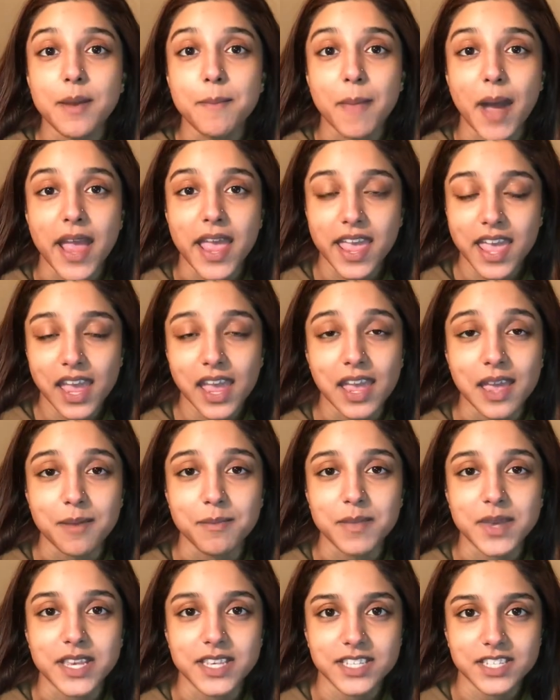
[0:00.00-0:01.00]
my
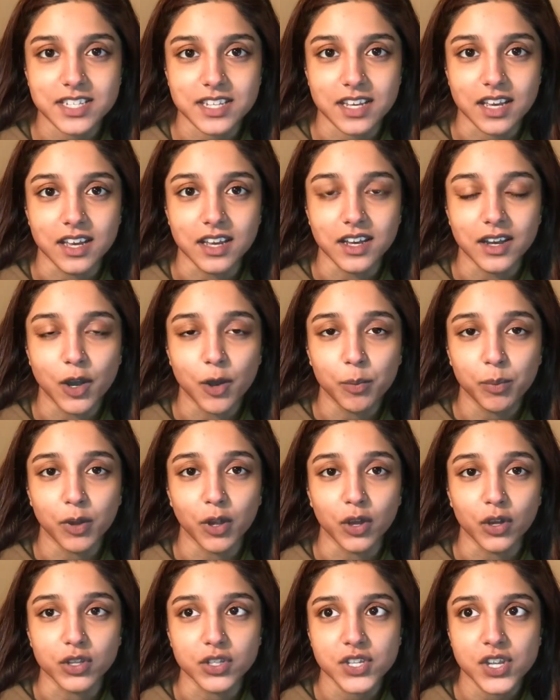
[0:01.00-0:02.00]
aim is to
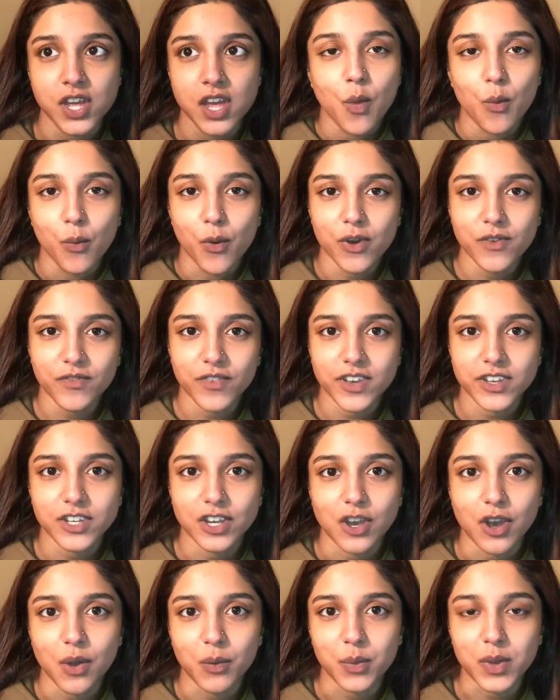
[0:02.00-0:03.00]
upload one
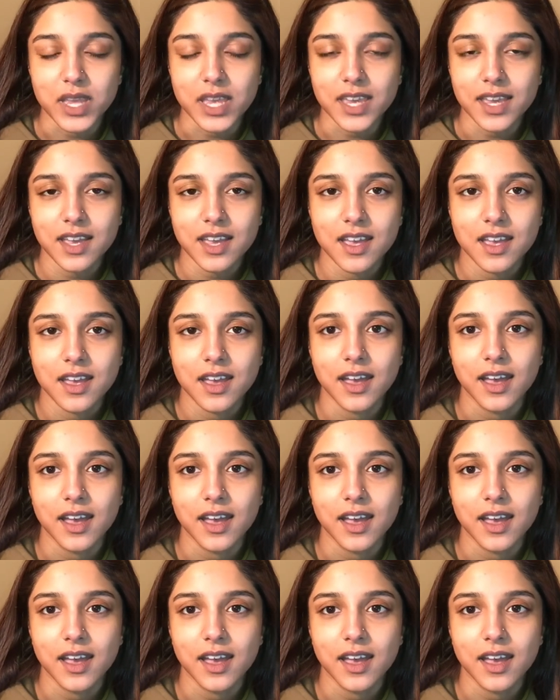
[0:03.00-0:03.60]
video a week.